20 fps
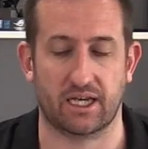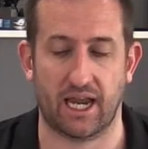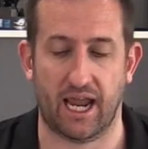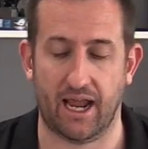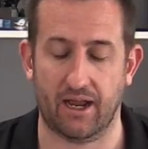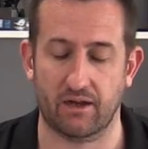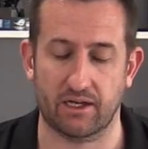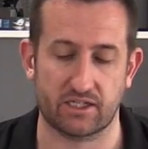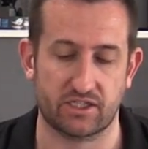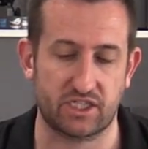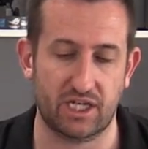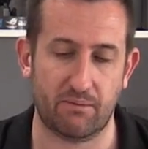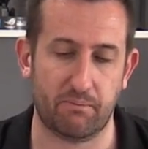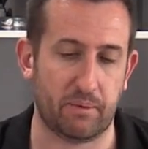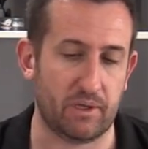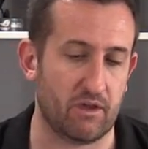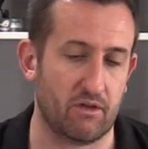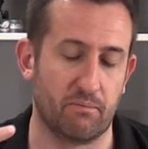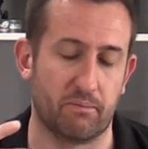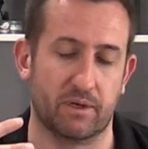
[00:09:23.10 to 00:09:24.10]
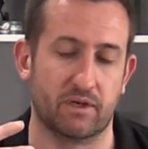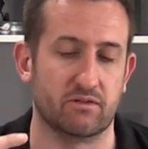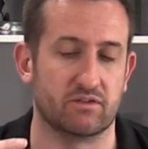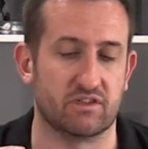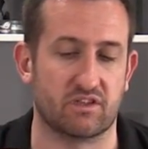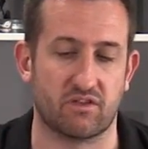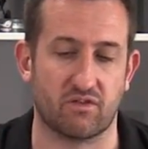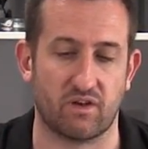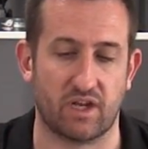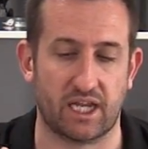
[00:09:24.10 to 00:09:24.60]
now, and GPU
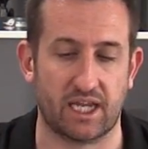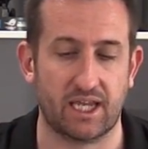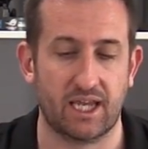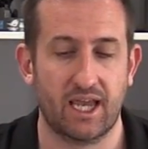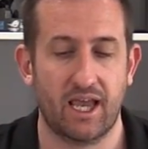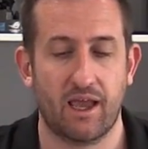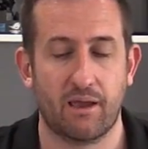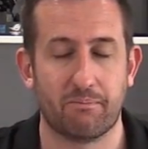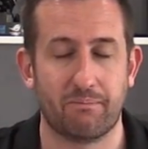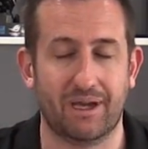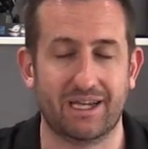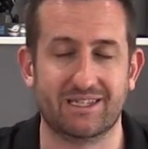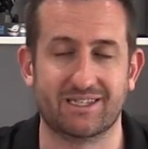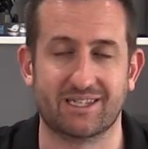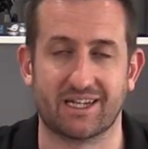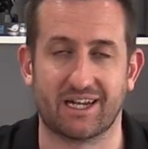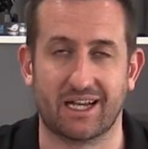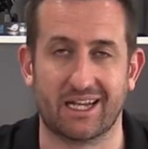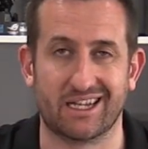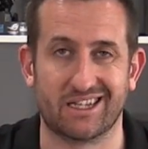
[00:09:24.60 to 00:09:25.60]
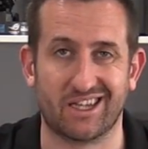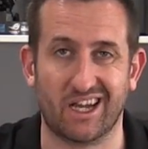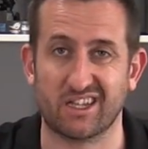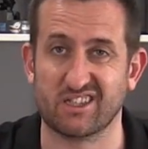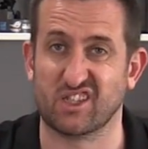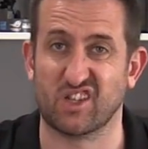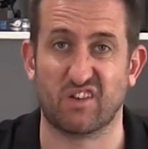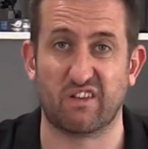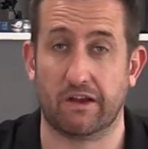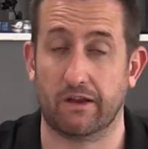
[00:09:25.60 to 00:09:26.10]
Boost 3 basically
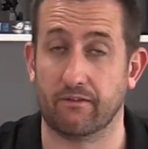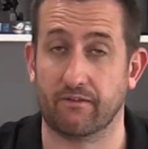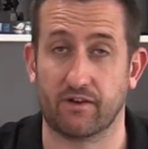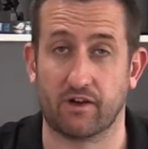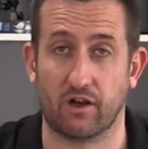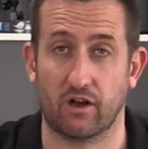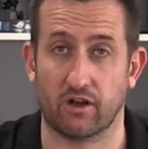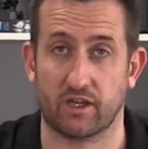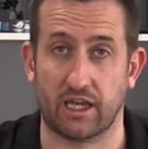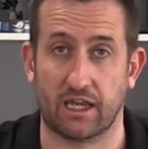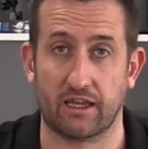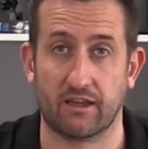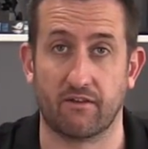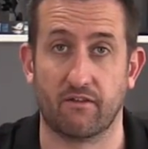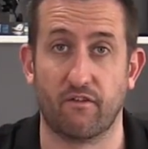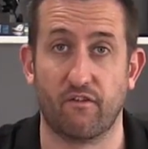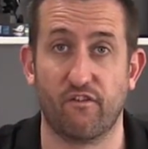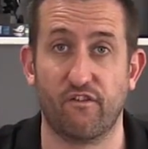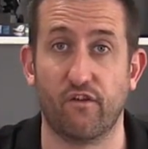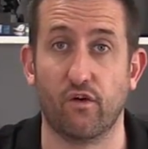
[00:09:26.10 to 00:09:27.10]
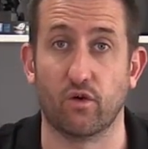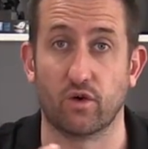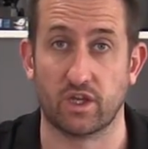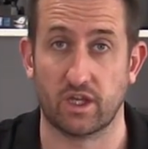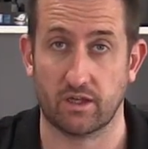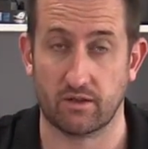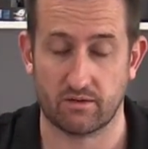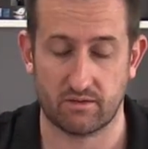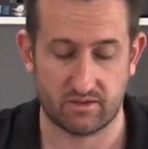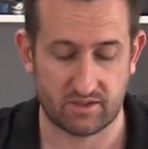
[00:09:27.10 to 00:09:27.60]
does your overclocking for
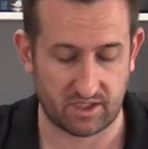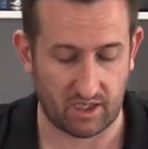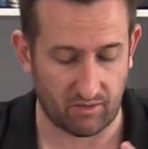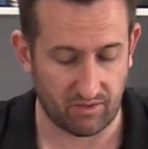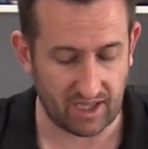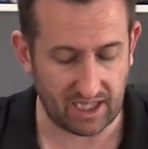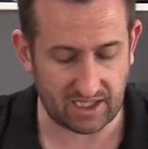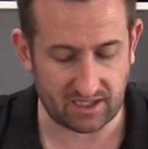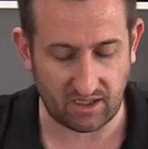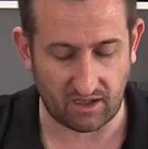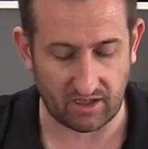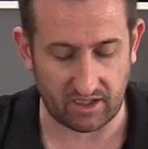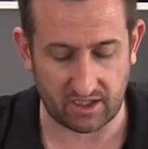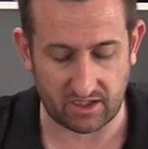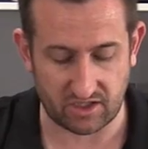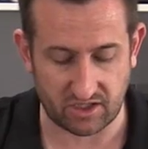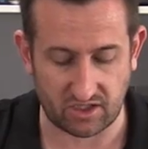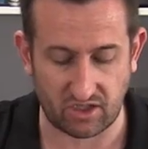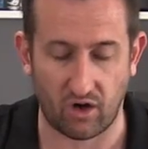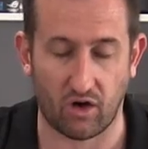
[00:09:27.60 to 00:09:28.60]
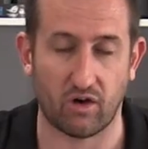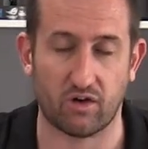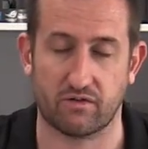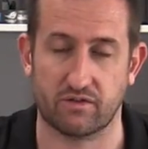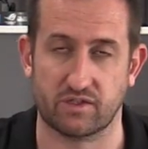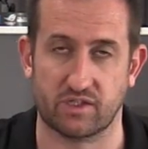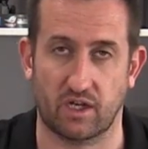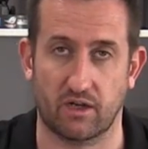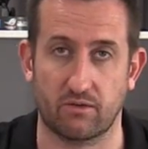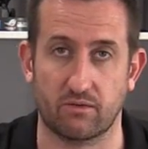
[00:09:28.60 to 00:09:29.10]
you. So these are your stock
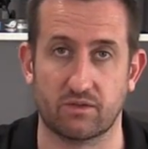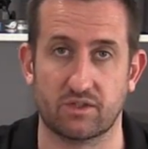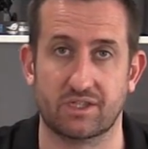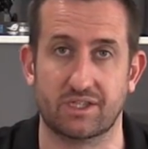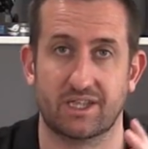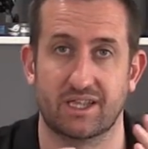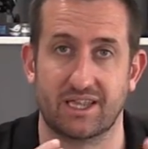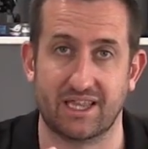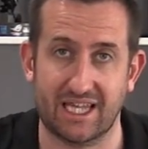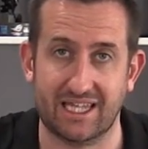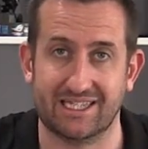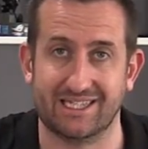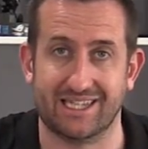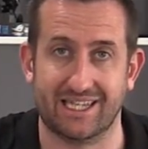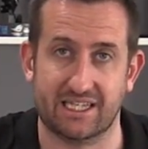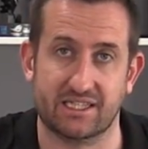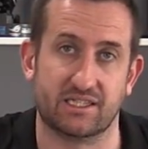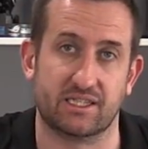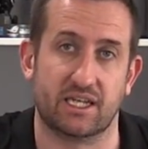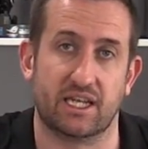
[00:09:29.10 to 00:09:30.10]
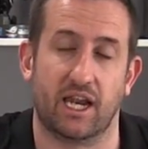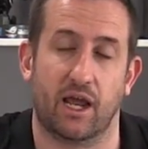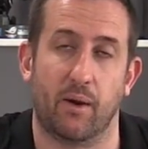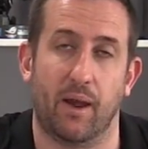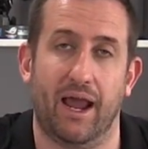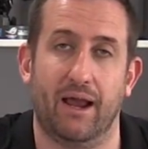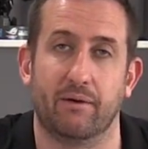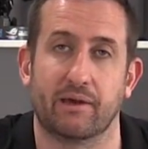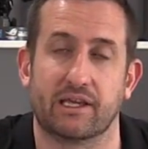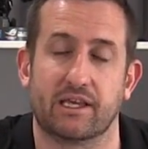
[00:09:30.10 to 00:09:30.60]
results. This is, you know,
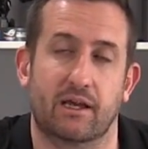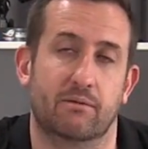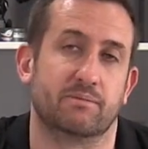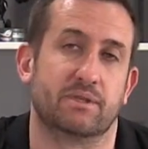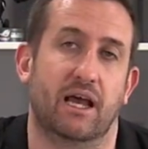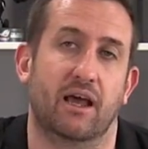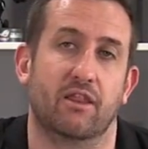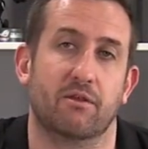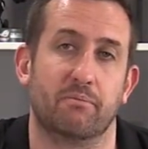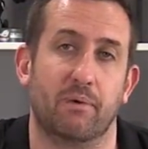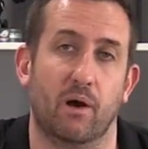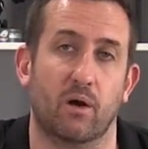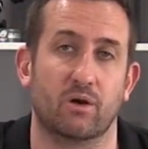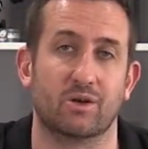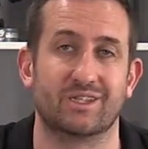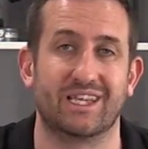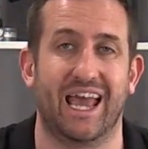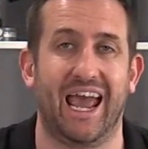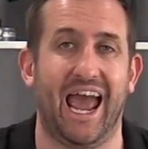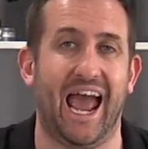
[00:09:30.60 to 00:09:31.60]
how it comes out the box.